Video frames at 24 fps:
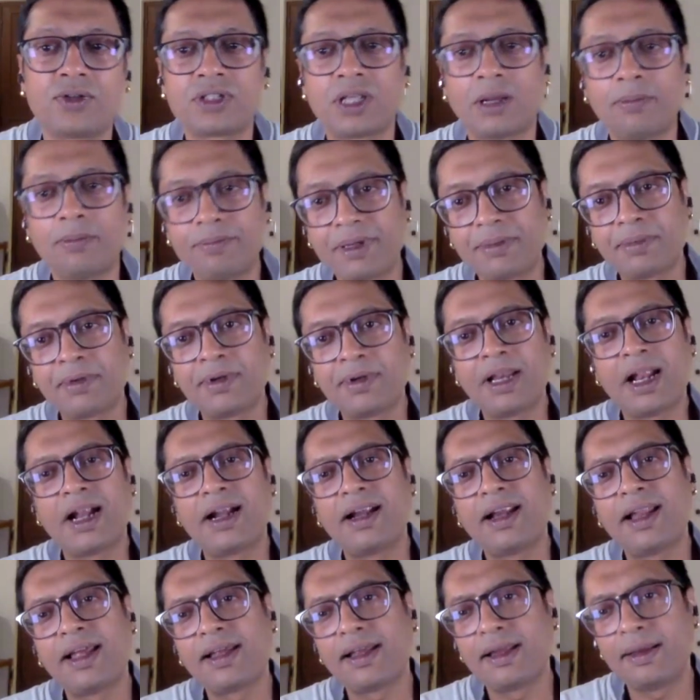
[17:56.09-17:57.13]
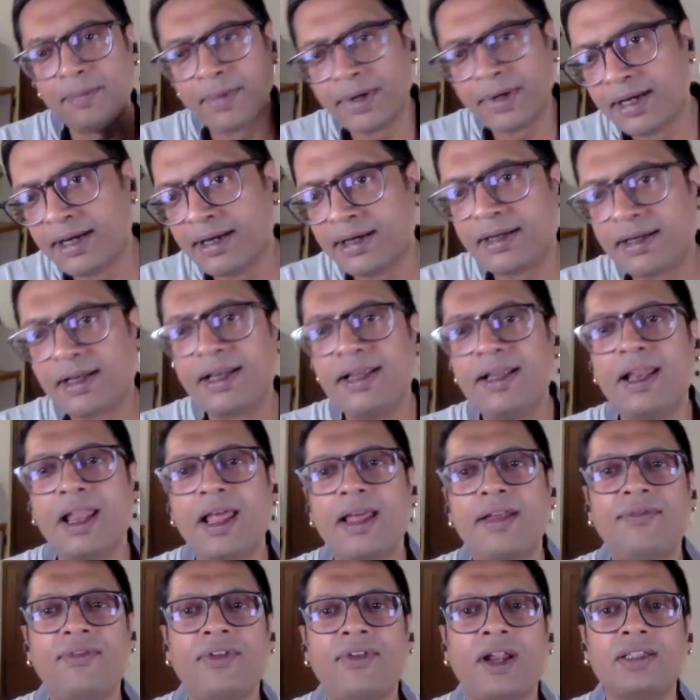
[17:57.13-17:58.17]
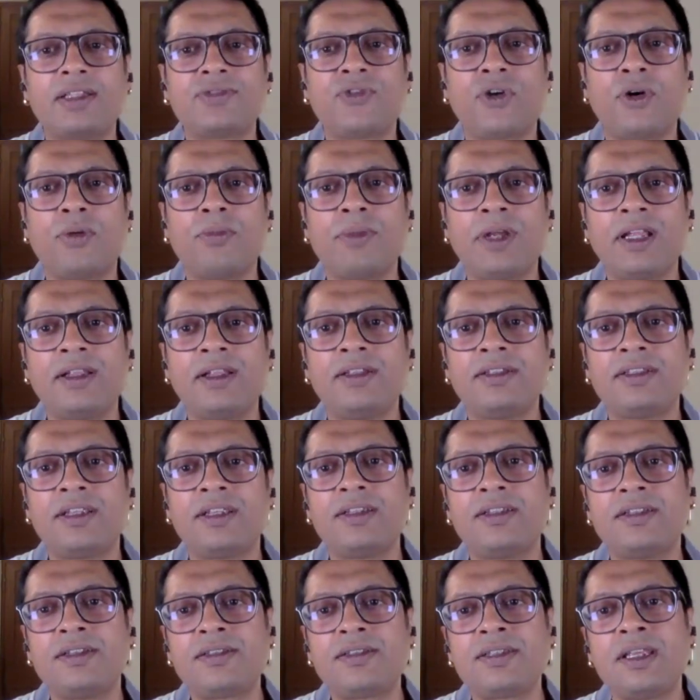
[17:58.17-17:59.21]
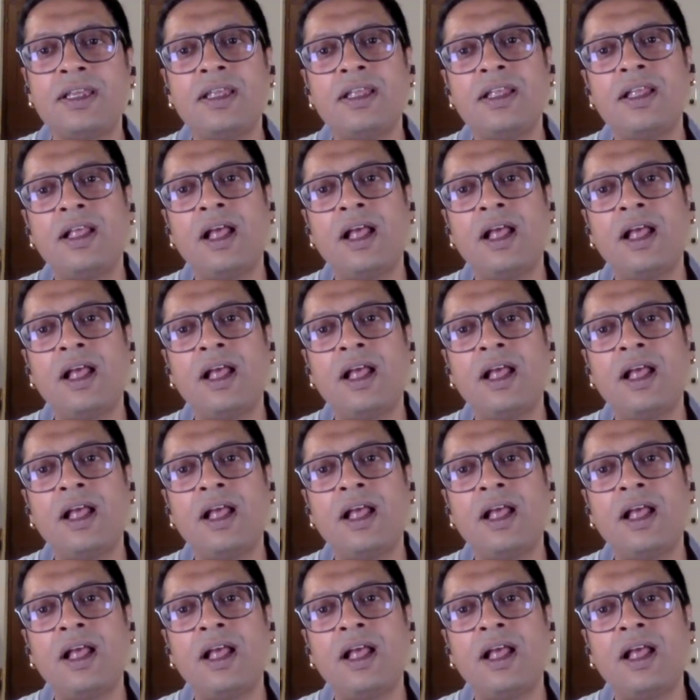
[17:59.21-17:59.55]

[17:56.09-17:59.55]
So some people had like immediately life transforming changes.